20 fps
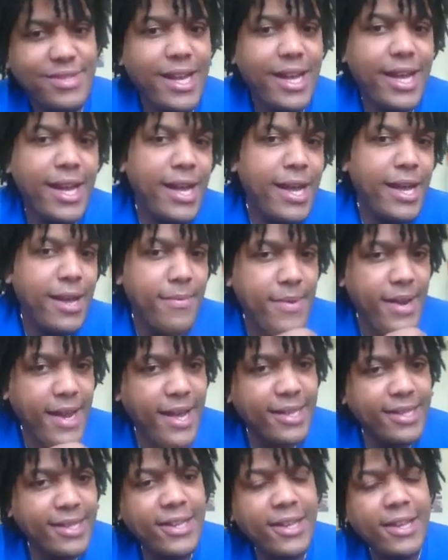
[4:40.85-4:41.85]
I'm
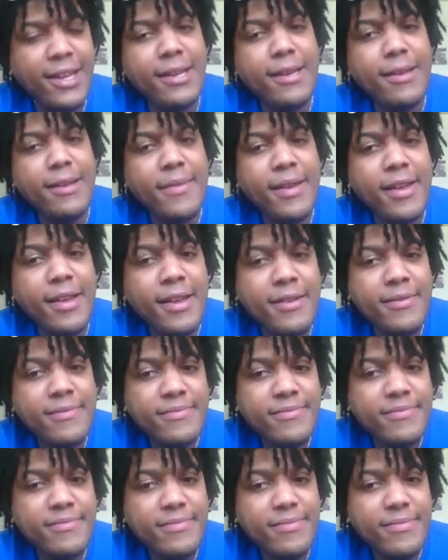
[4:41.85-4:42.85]
not seeing it, man.
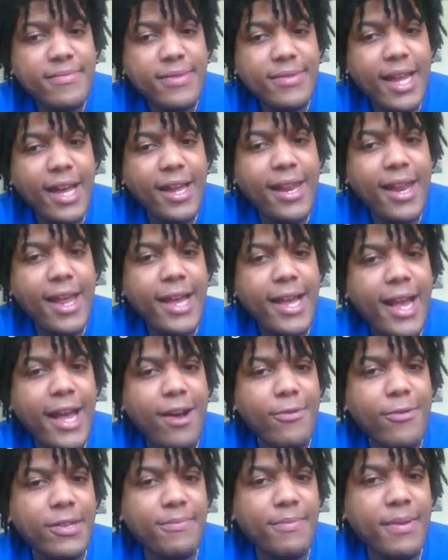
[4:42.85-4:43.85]
Not like
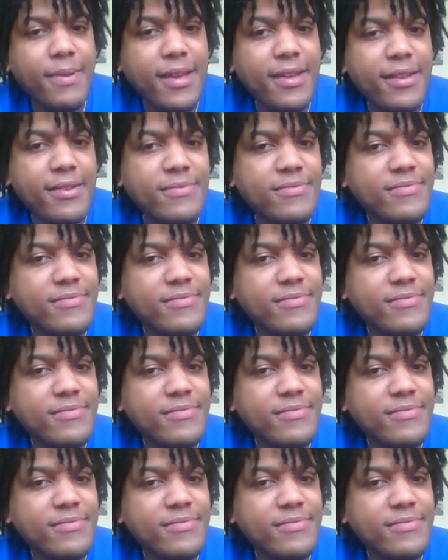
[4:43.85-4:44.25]
that would have been.